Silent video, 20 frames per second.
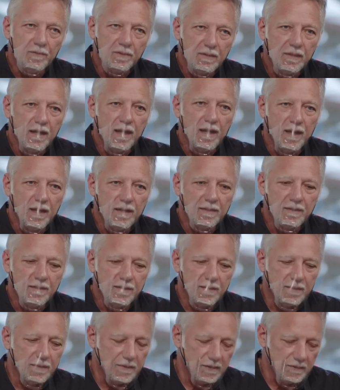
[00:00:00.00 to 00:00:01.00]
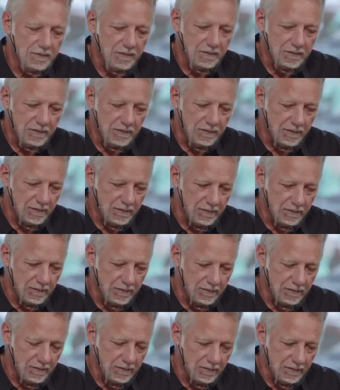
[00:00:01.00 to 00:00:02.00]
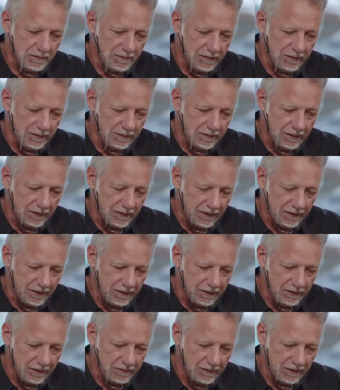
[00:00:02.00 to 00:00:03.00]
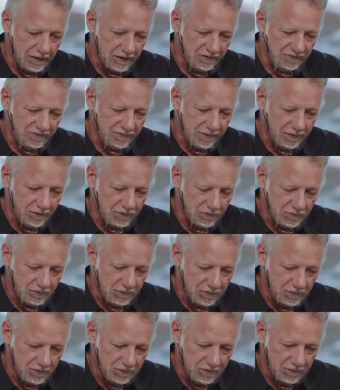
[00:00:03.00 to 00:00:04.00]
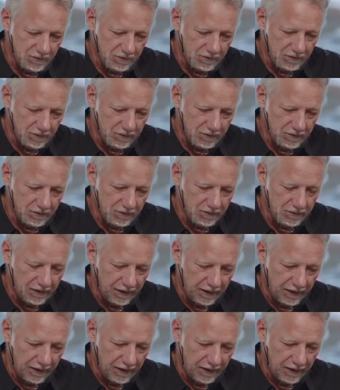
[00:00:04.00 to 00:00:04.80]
Yeah, I think the thing that I found that